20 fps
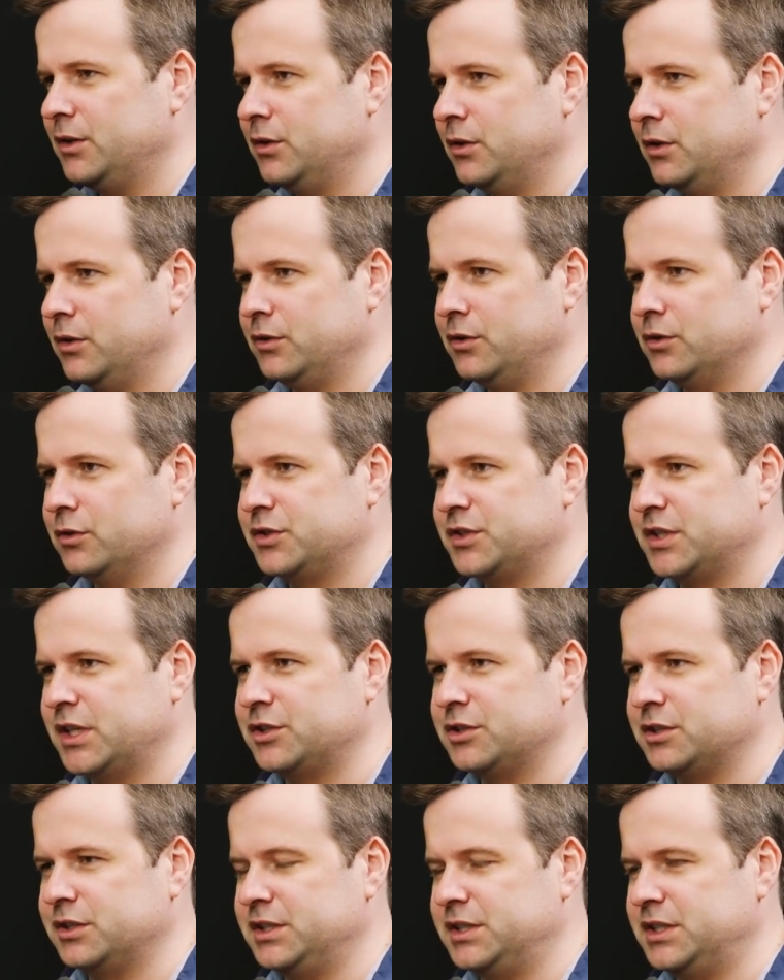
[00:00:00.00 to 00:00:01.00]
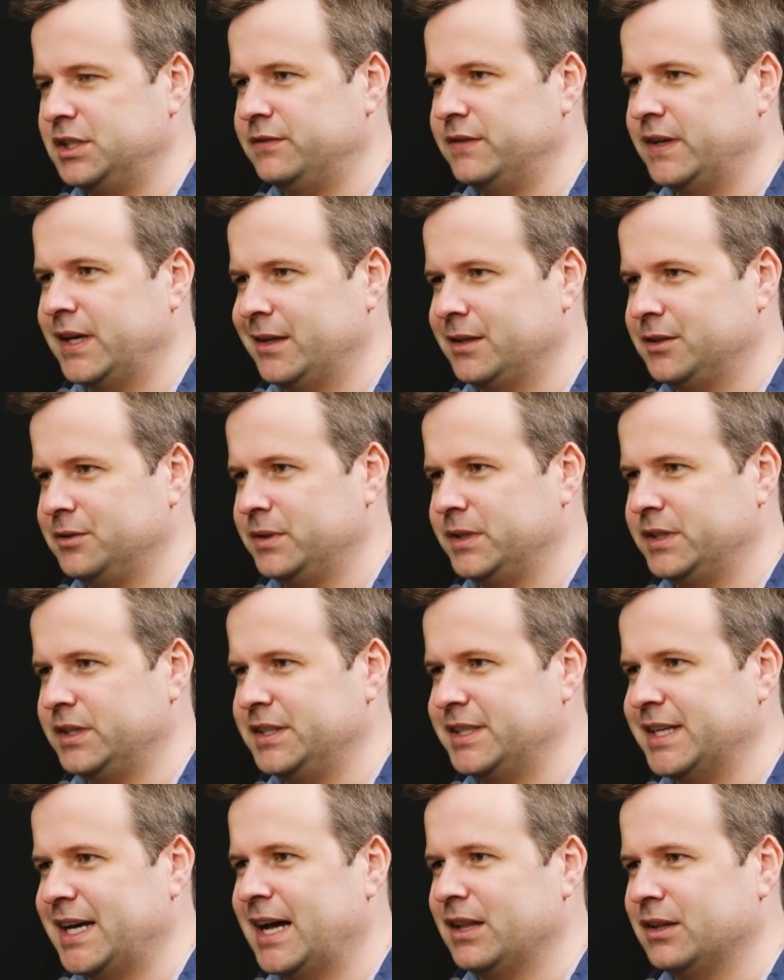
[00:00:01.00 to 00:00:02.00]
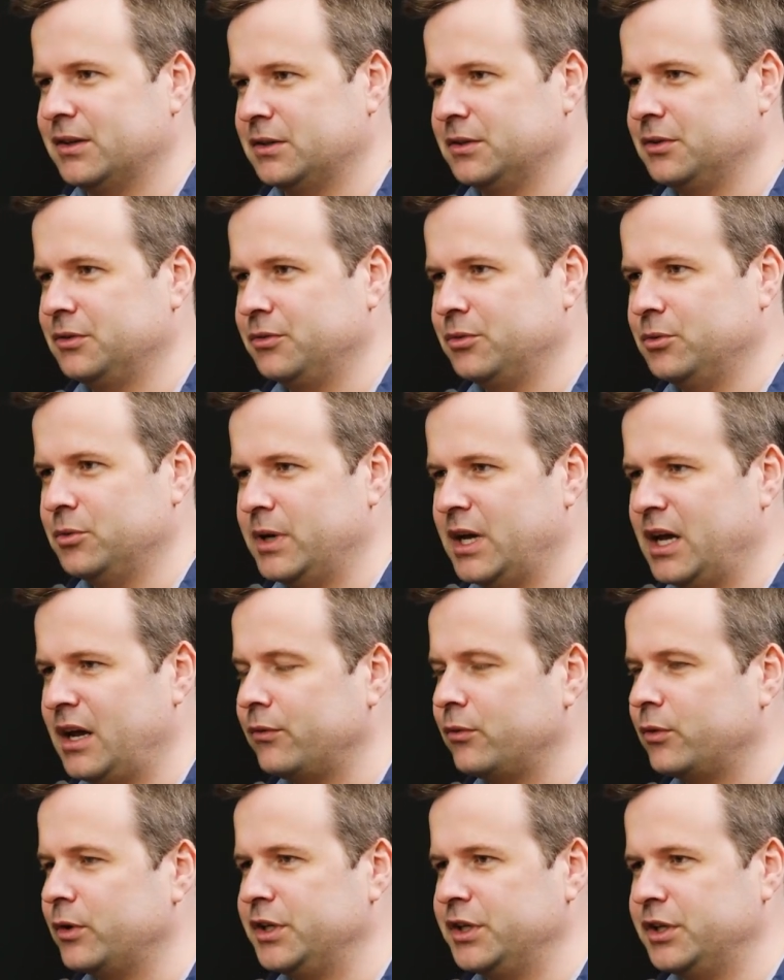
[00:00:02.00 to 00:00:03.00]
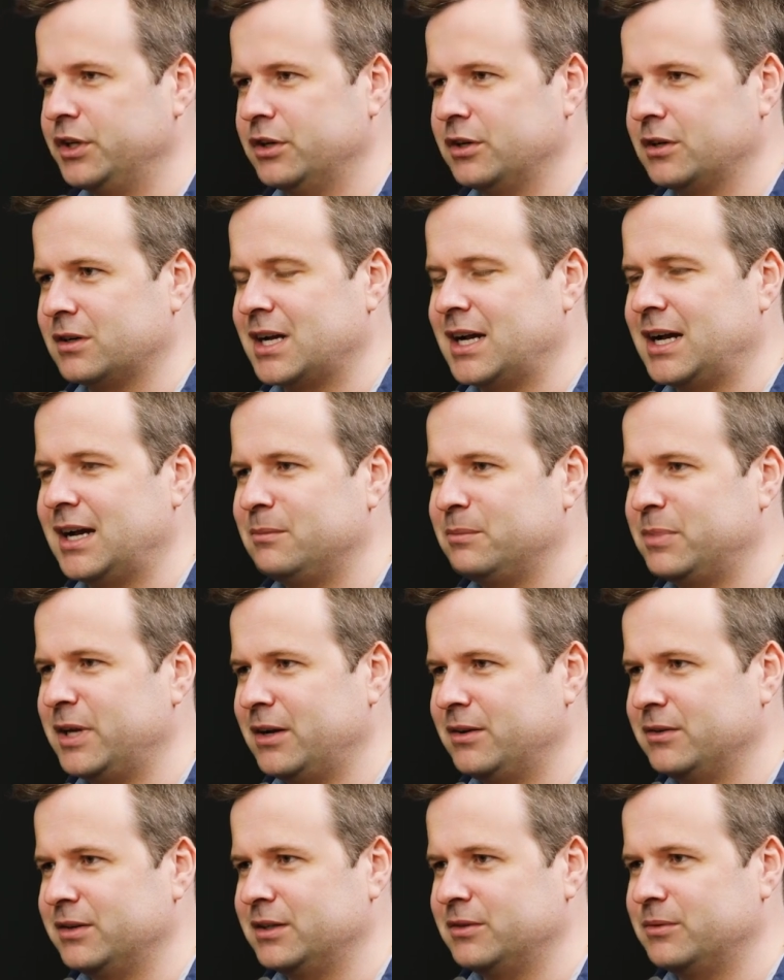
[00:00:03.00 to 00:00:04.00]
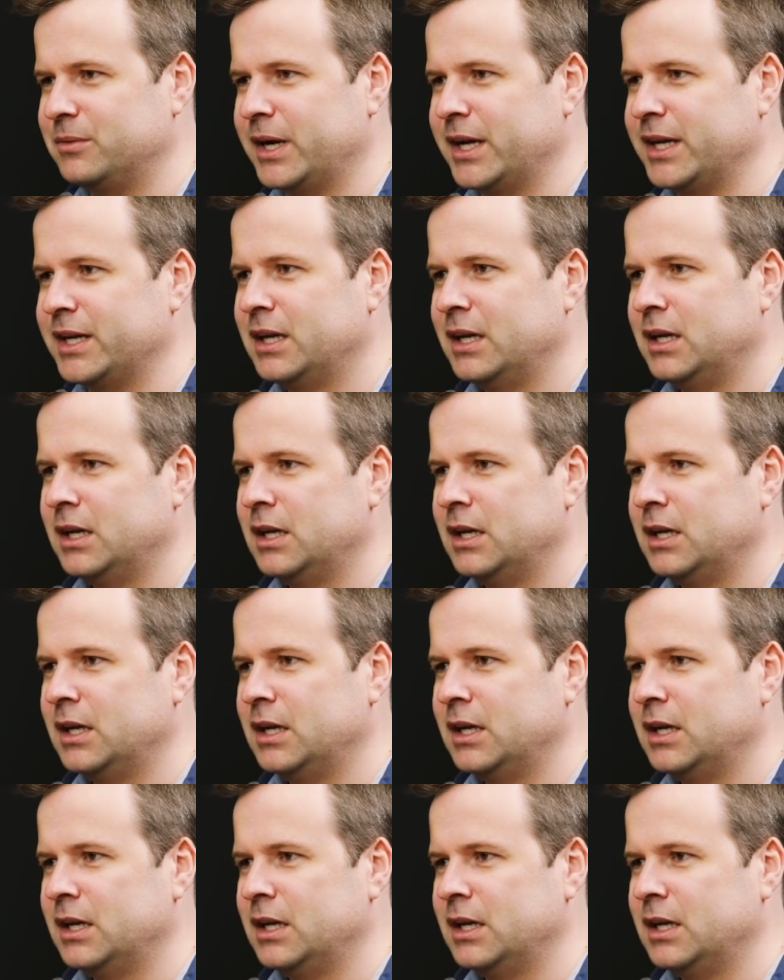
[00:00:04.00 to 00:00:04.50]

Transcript: you know, you're essentially devaluing the dollar through every year compounded, right?